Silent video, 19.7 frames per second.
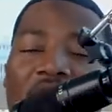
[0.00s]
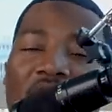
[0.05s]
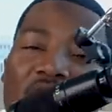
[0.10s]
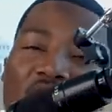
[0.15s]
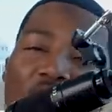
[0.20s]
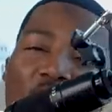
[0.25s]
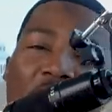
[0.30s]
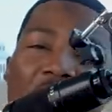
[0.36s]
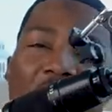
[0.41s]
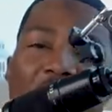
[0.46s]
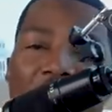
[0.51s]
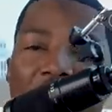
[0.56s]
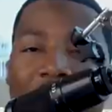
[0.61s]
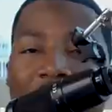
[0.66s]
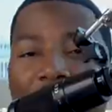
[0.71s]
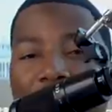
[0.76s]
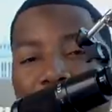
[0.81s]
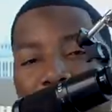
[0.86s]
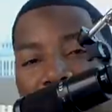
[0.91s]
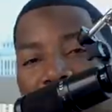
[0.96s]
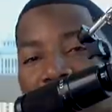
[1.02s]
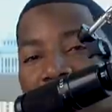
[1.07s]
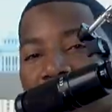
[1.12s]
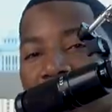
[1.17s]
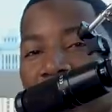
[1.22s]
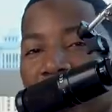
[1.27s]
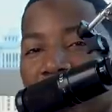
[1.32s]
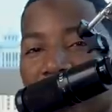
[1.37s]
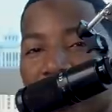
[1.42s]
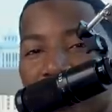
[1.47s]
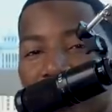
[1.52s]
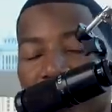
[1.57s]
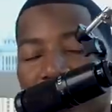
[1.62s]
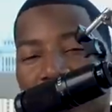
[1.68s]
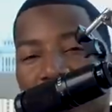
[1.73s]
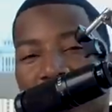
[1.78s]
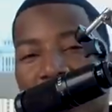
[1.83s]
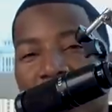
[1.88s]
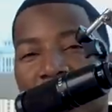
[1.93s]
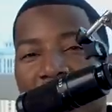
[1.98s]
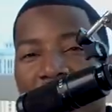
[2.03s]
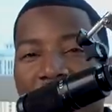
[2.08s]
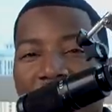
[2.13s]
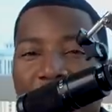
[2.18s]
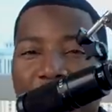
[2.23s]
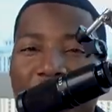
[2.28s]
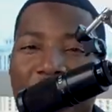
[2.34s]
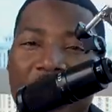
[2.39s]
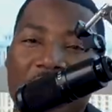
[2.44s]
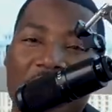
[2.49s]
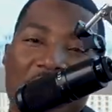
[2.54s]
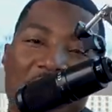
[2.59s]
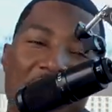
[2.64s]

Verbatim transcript: you know, how Americans live, you know what I mean?